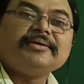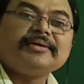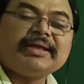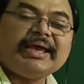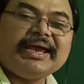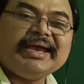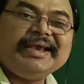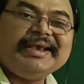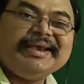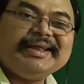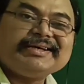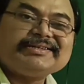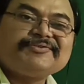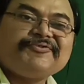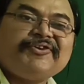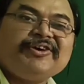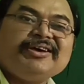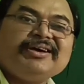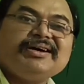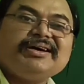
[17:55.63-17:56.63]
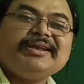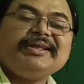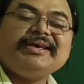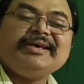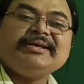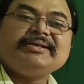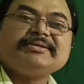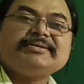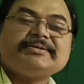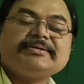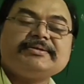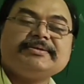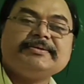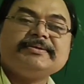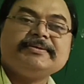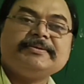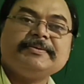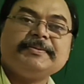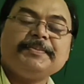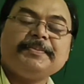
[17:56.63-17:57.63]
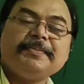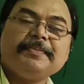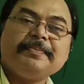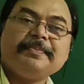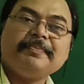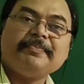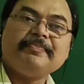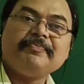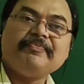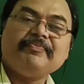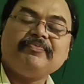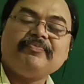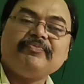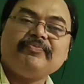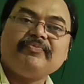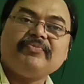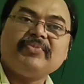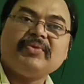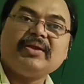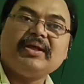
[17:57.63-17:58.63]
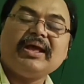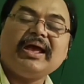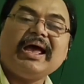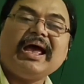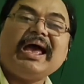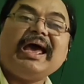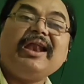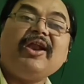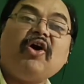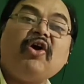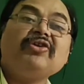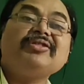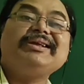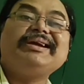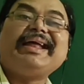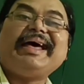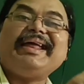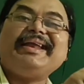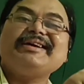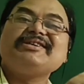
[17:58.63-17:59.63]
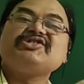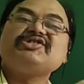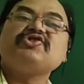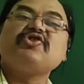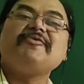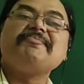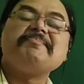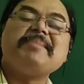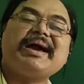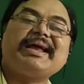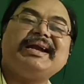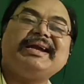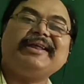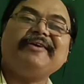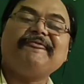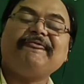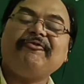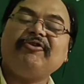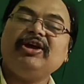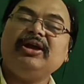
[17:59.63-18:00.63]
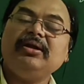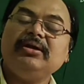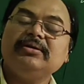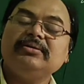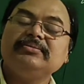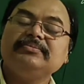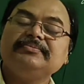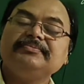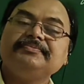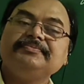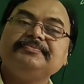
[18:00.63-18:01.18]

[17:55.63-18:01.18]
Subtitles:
the index finger is along the direction of magnetic field,